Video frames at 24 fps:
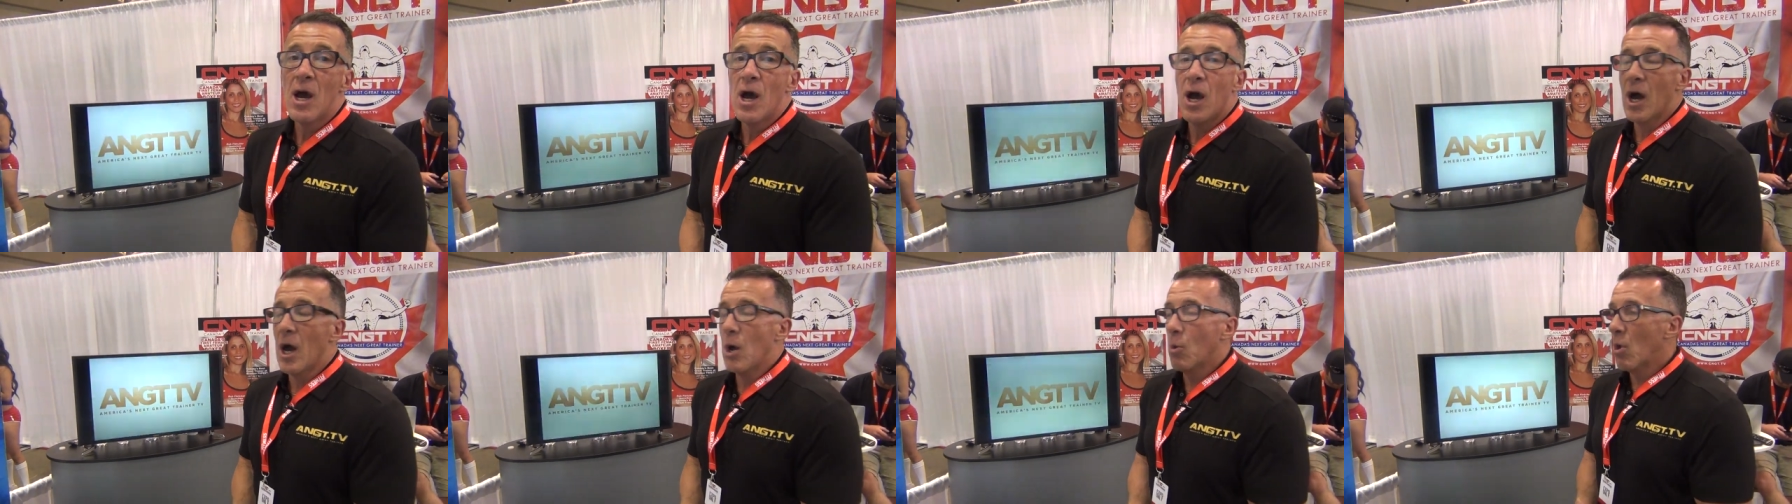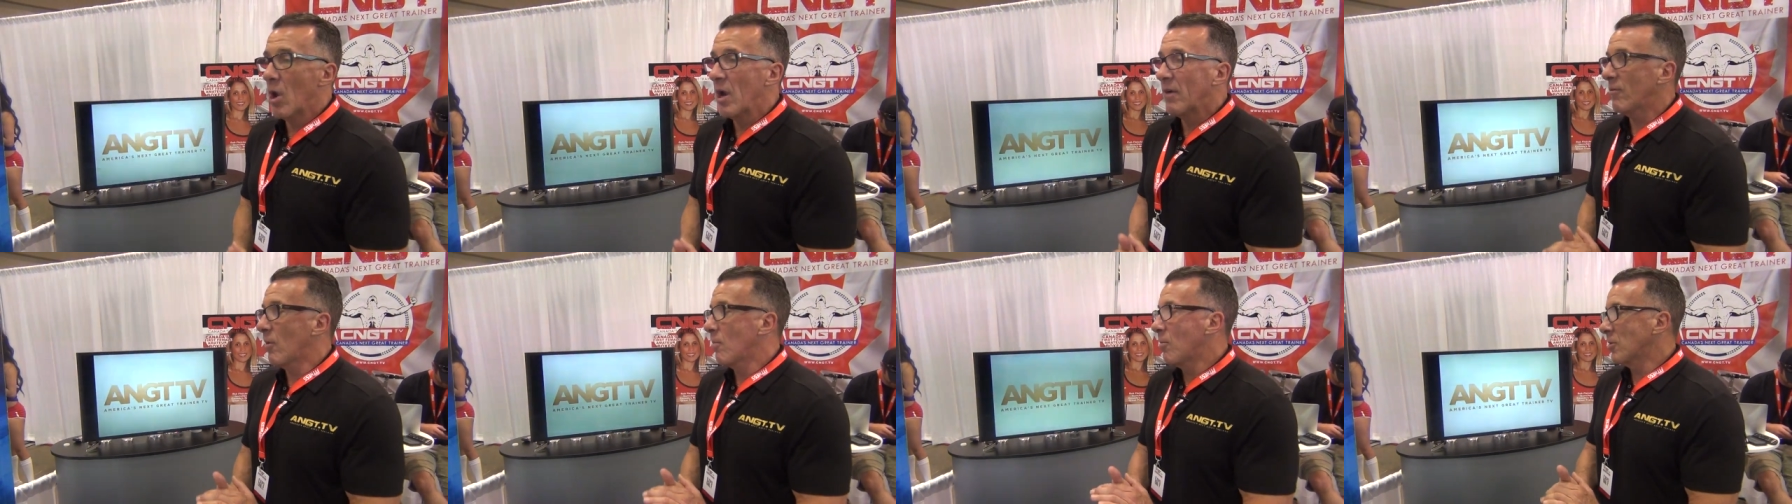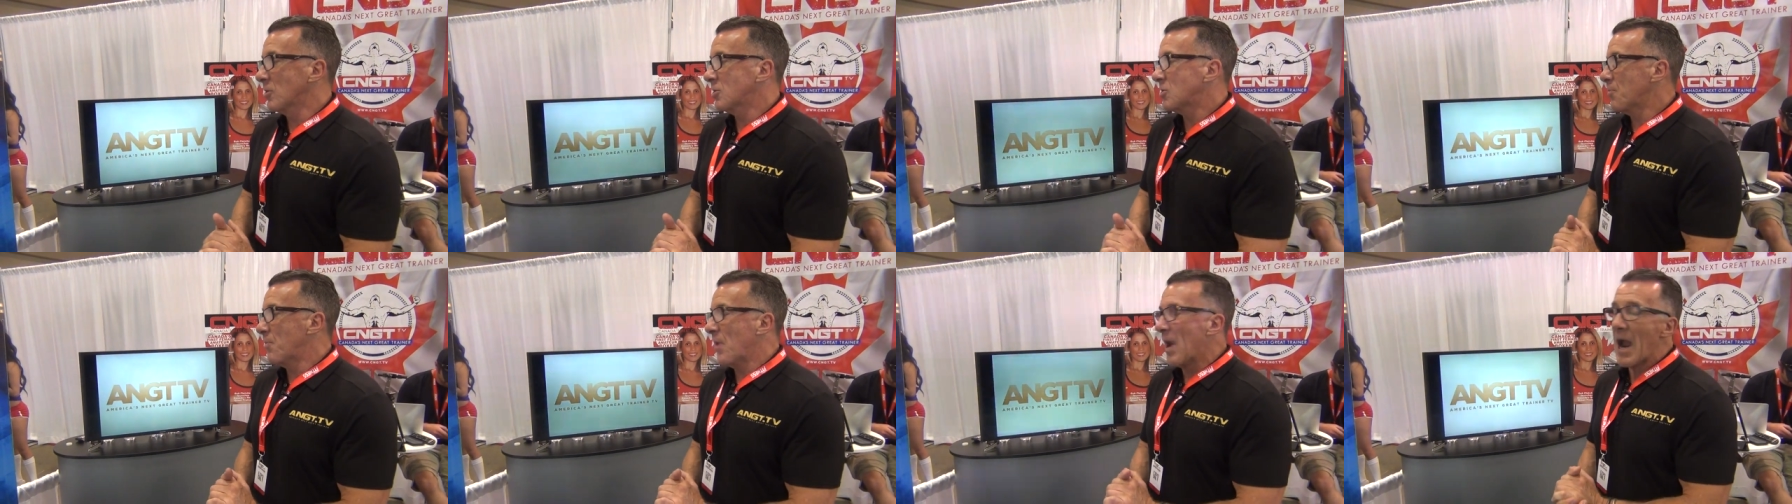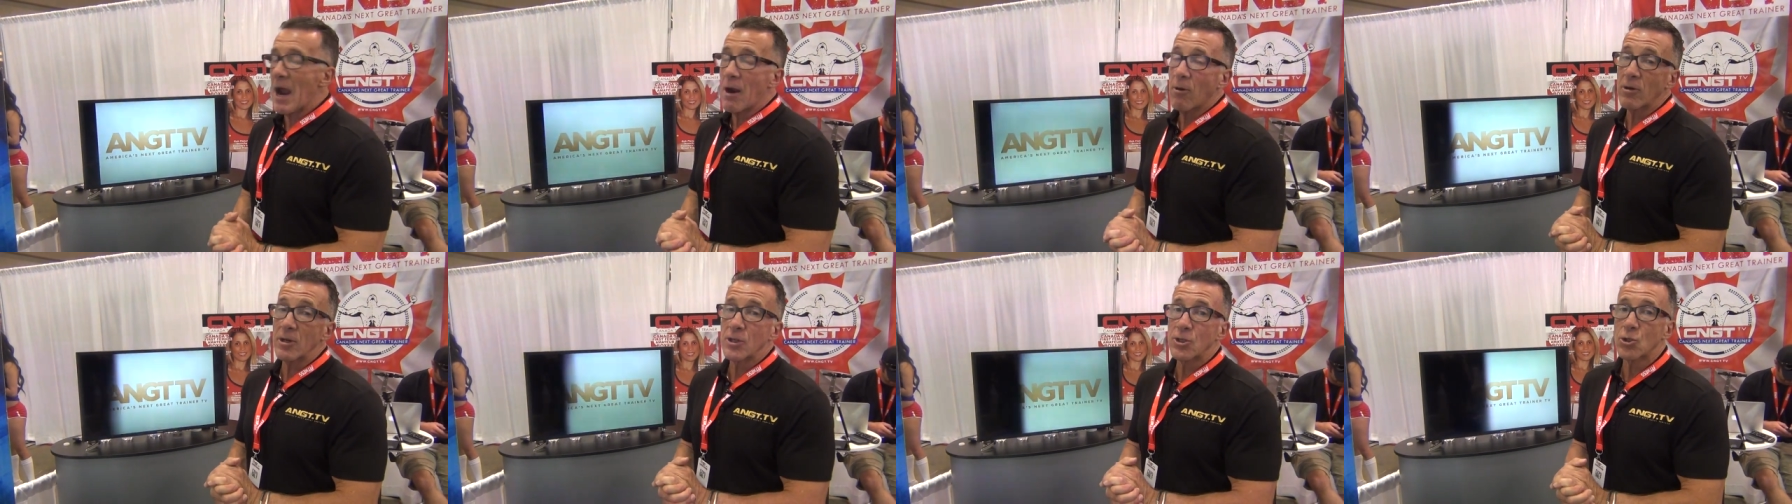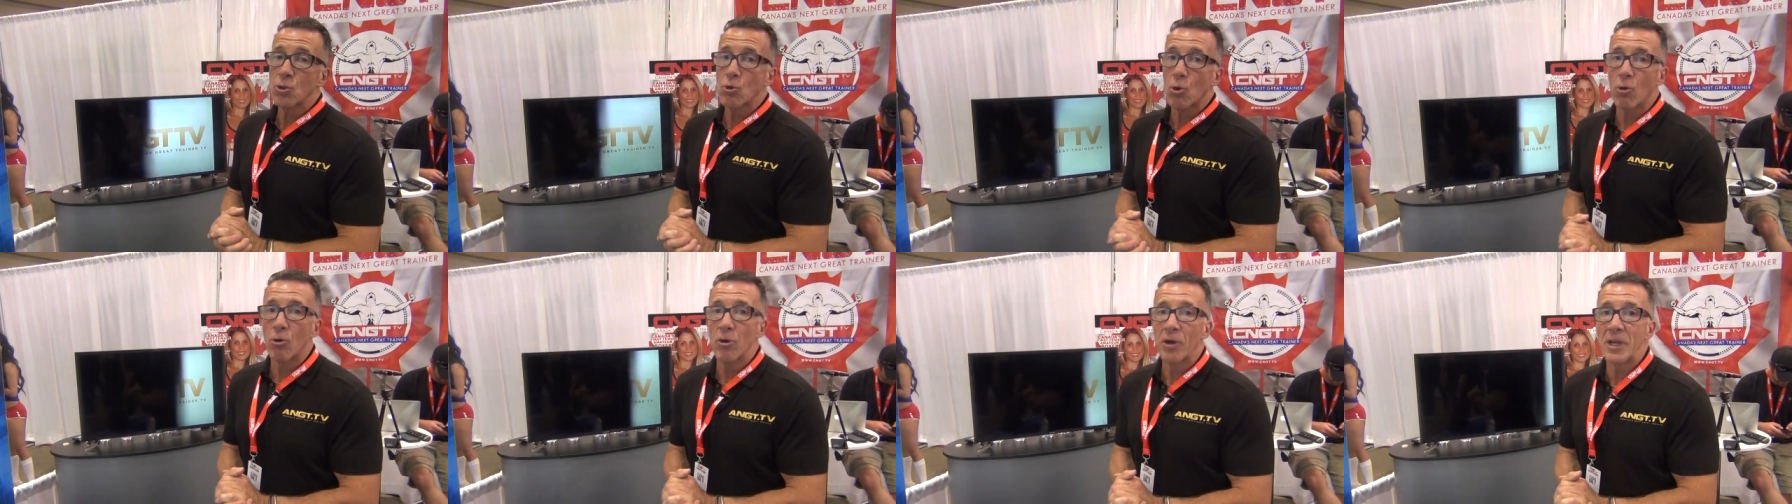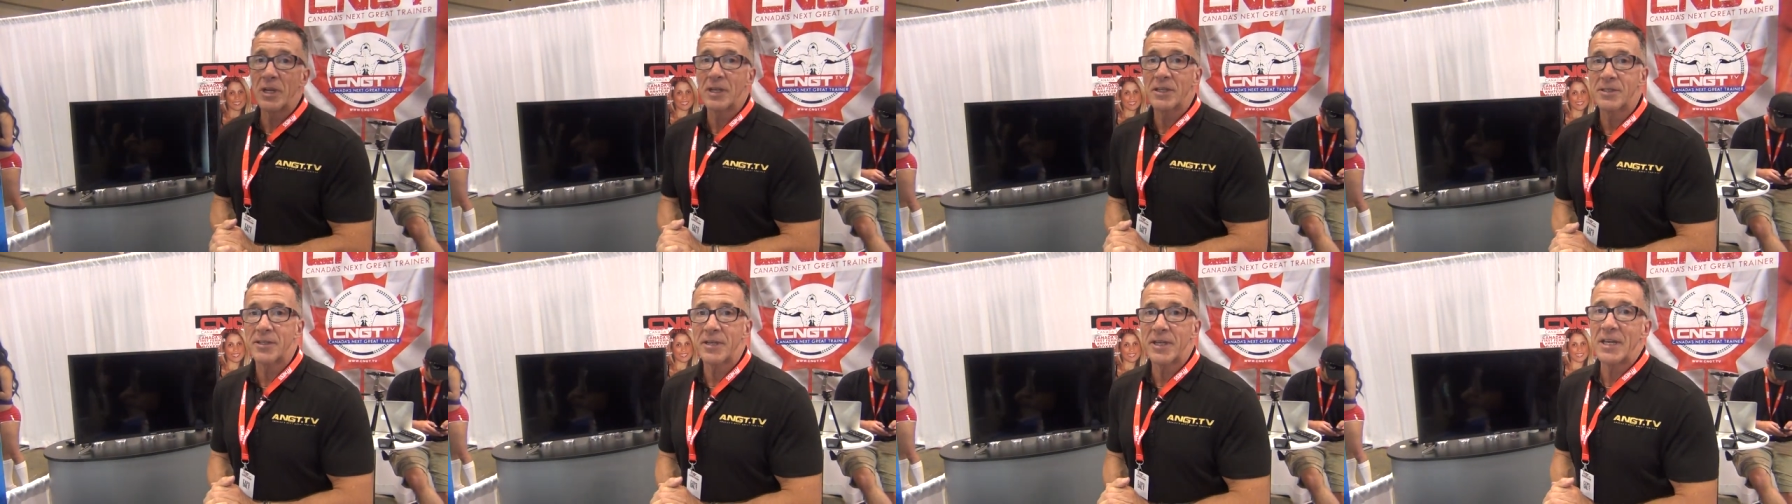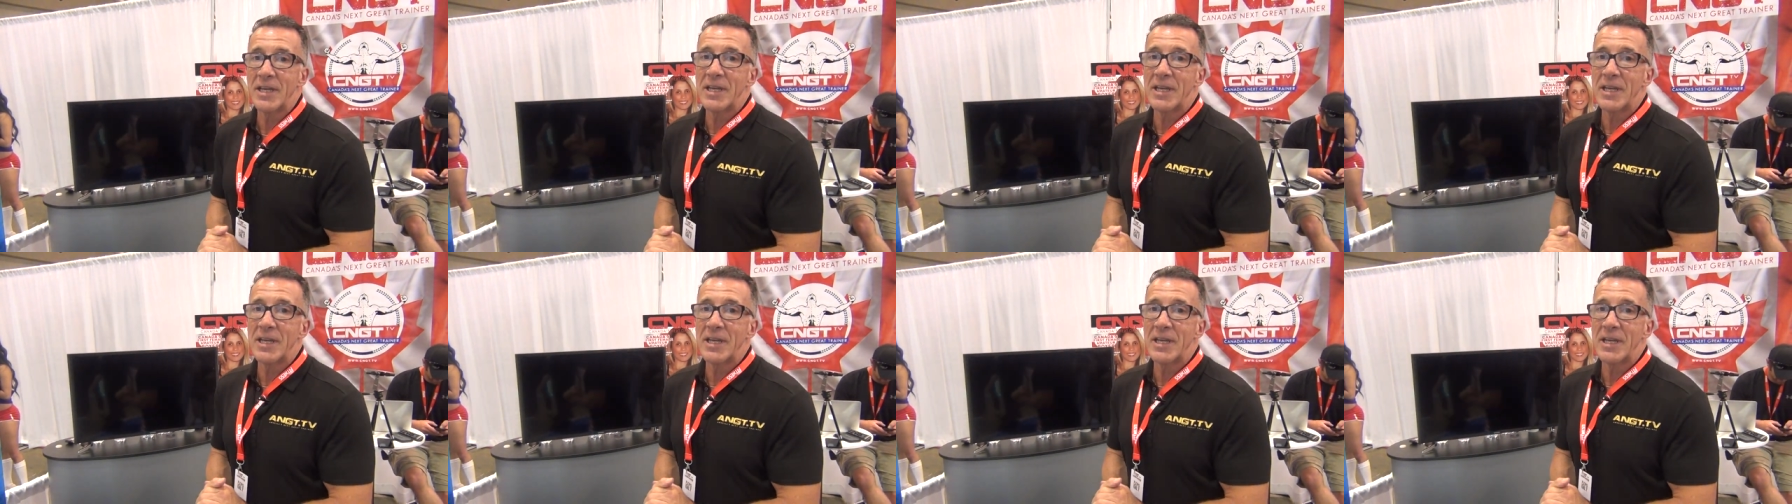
One of our most empowering stories